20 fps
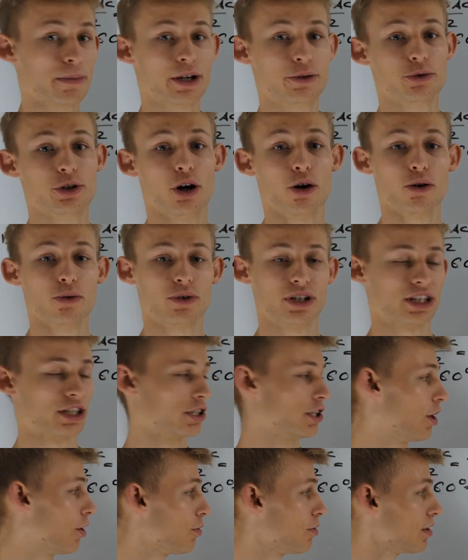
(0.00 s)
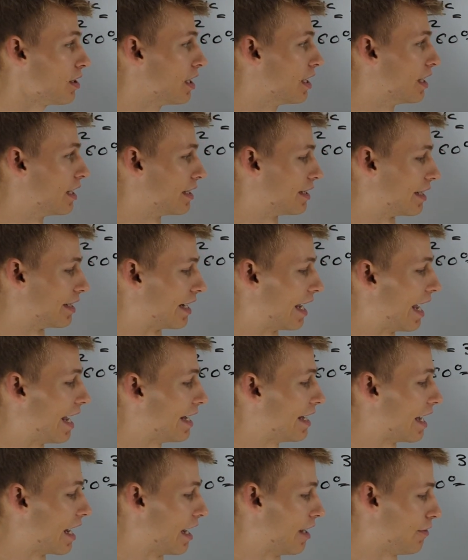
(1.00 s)
But we already know that
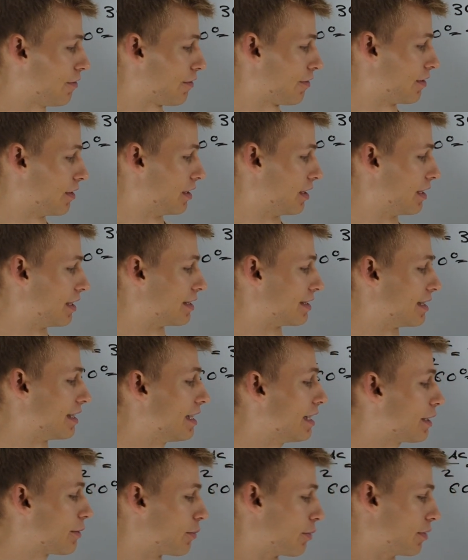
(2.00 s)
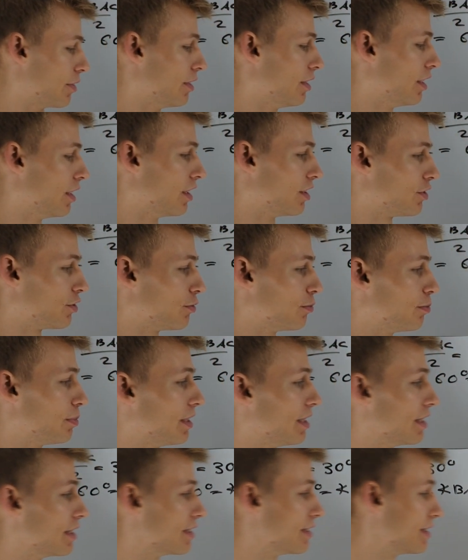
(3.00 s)
A F is equal to
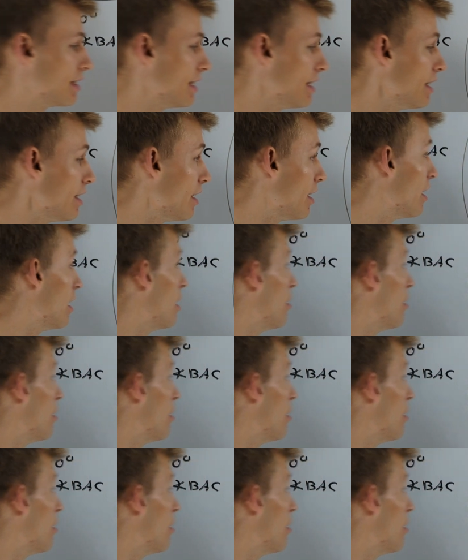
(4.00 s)
B C